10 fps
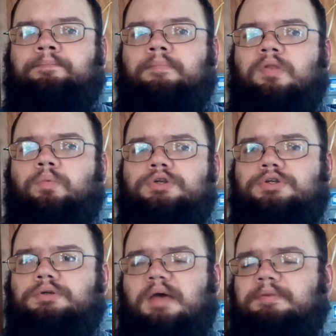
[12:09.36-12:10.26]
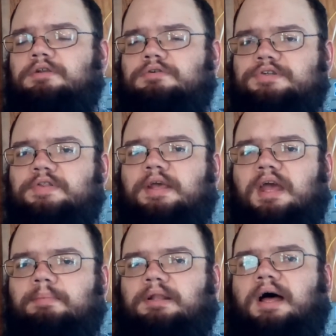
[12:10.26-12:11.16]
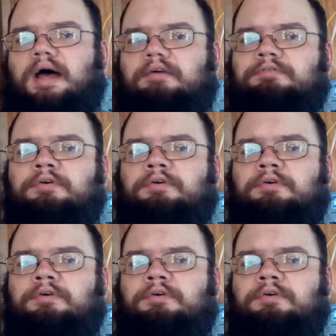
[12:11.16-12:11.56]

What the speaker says: which kept interest in the game alive.